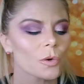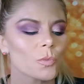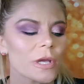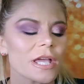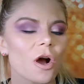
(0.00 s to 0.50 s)

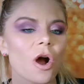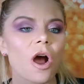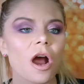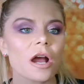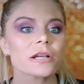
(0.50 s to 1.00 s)
We
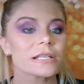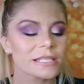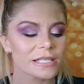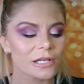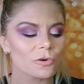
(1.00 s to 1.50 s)
are
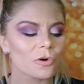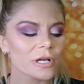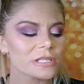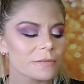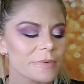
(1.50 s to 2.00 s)
still
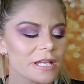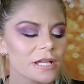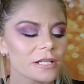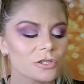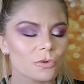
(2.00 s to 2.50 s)
going to be
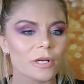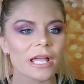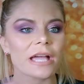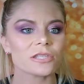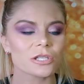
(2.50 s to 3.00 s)
doing
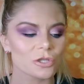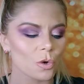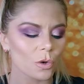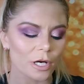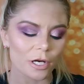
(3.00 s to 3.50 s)
a
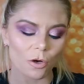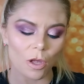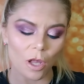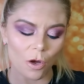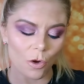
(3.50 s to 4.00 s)

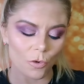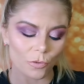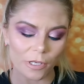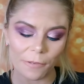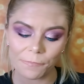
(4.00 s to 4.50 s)
tutorial
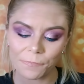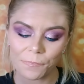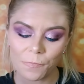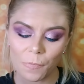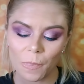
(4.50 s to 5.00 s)
on
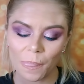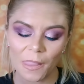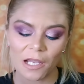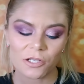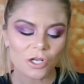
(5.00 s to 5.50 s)

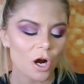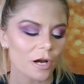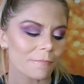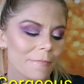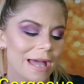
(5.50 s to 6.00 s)

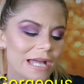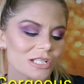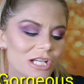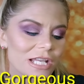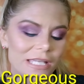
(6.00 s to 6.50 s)
Dark
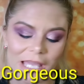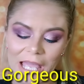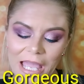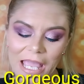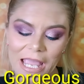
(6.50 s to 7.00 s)
Magic
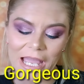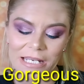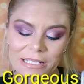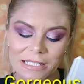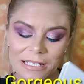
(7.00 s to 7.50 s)

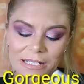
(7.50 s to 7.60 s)
and